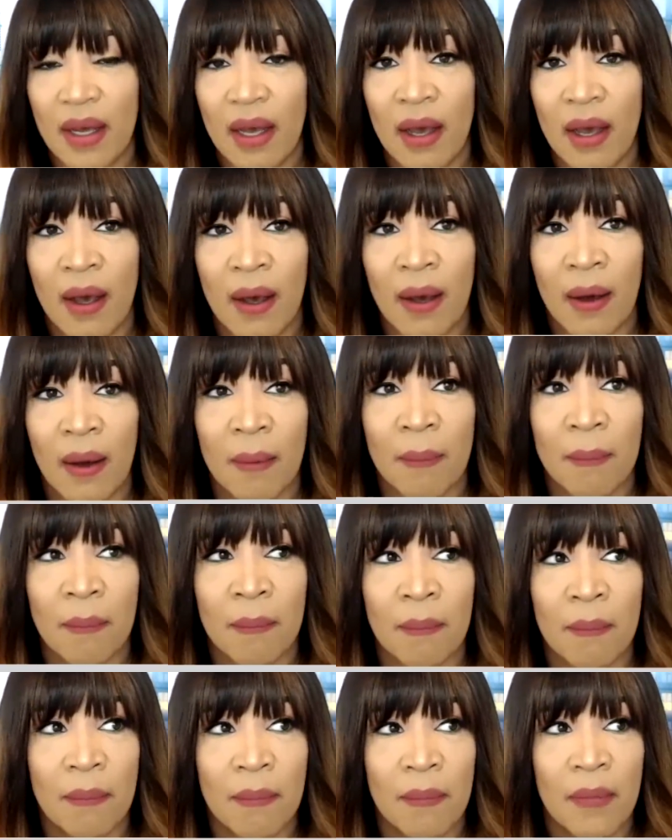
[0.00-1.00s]

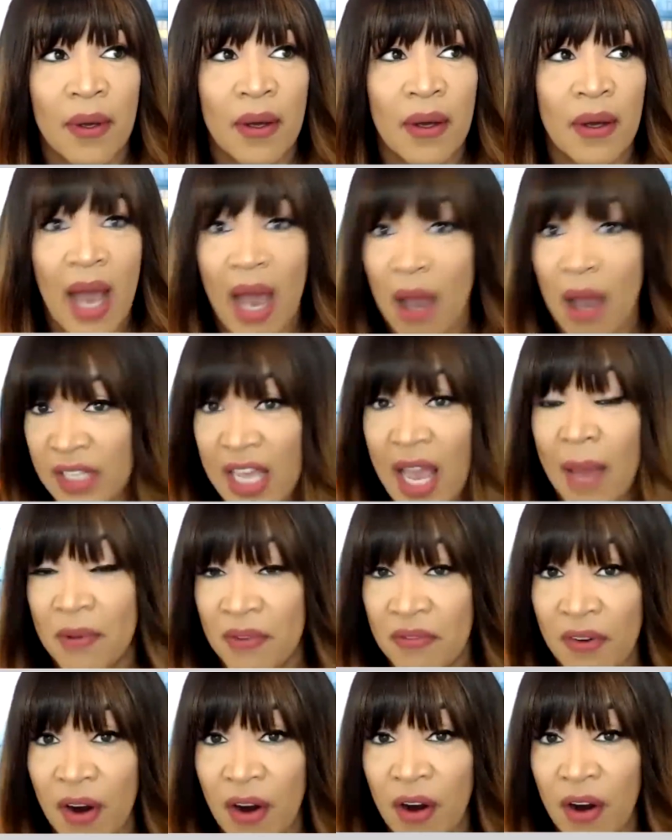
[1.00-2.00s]
I was happy
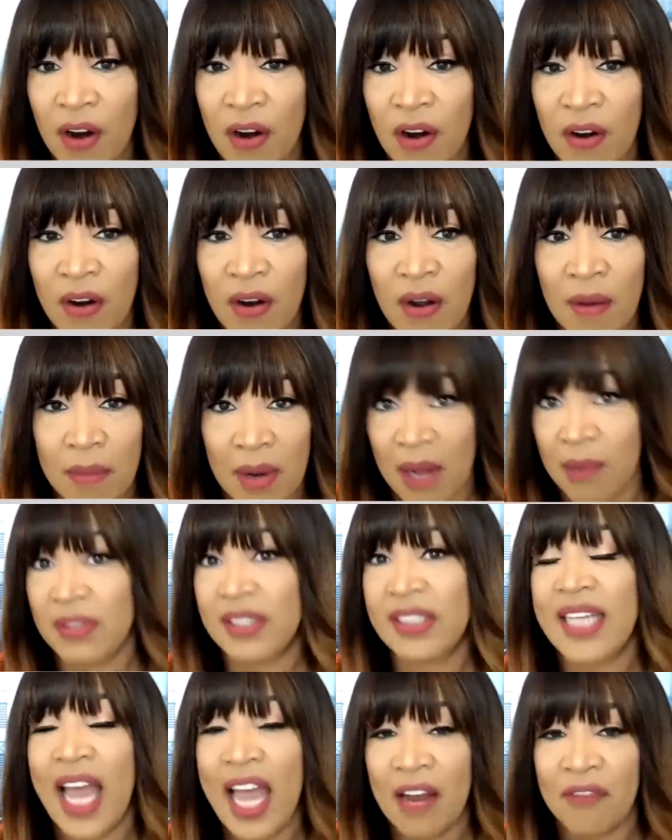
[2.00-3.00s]
for her, but I was
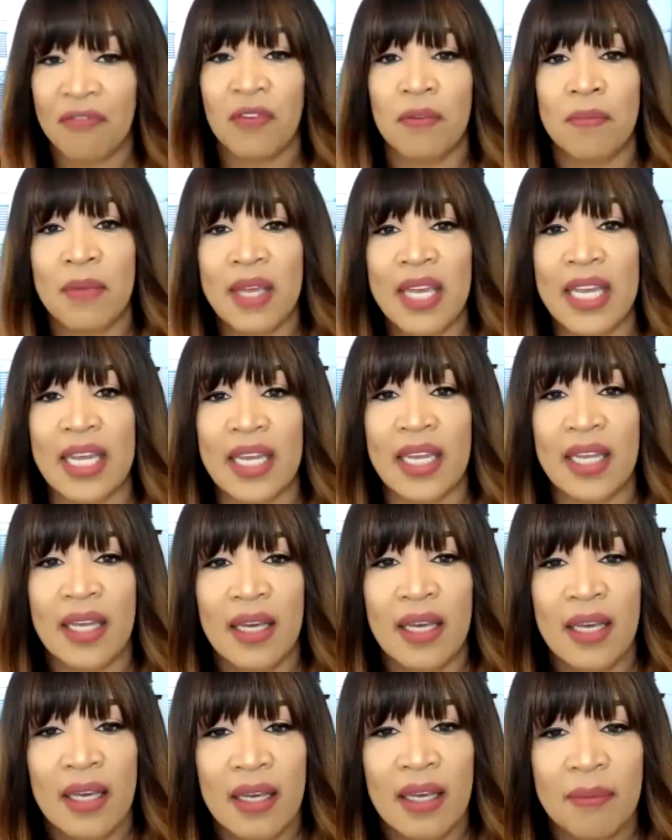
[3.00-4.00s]
sad for me
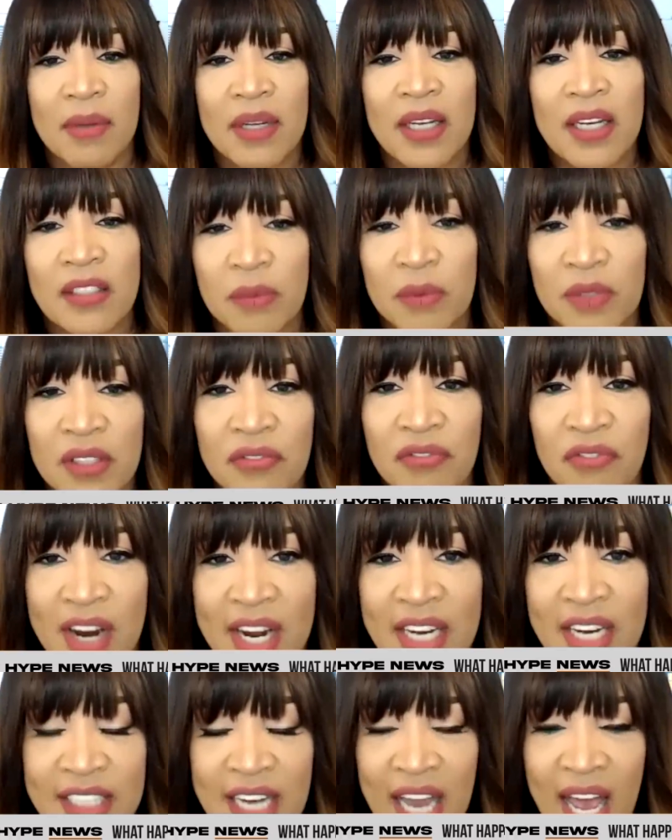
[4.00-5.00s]
because it was a
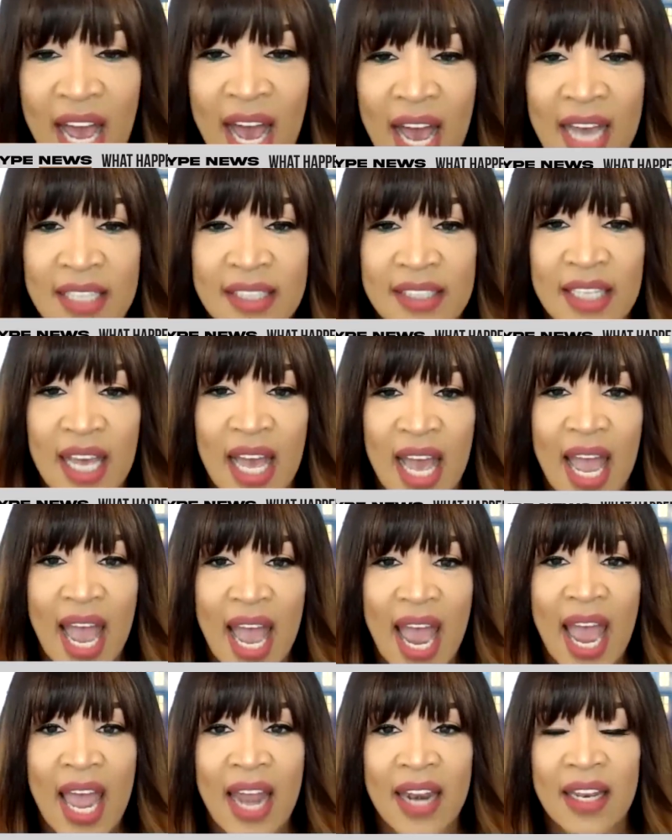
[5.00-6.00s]
franchise,
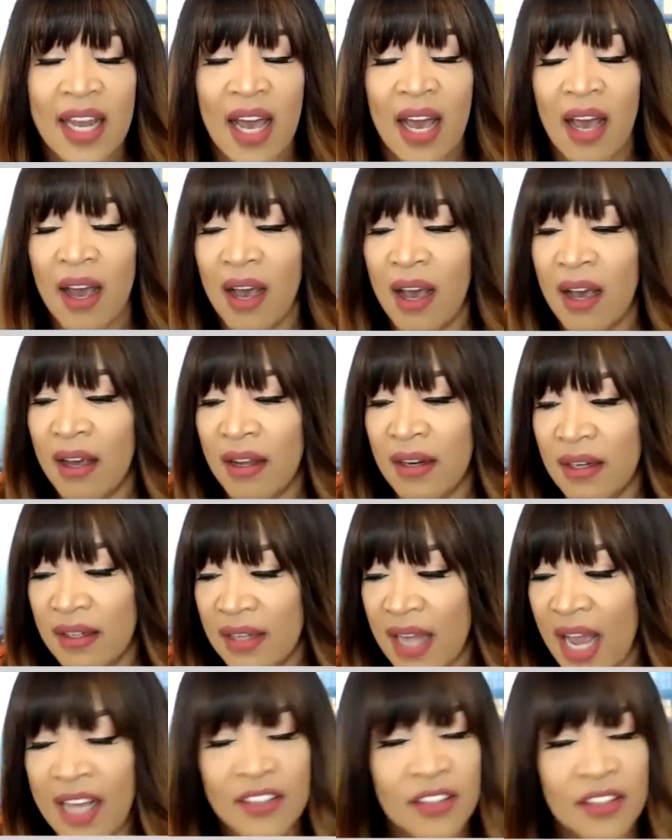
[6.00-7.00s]
and
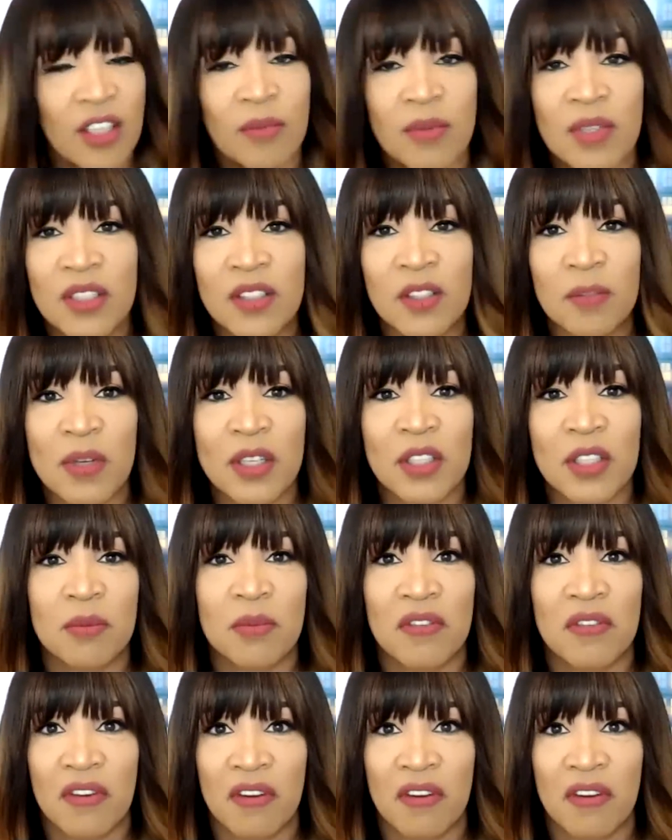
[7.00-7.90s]
Ice Cube didn't speak to me for a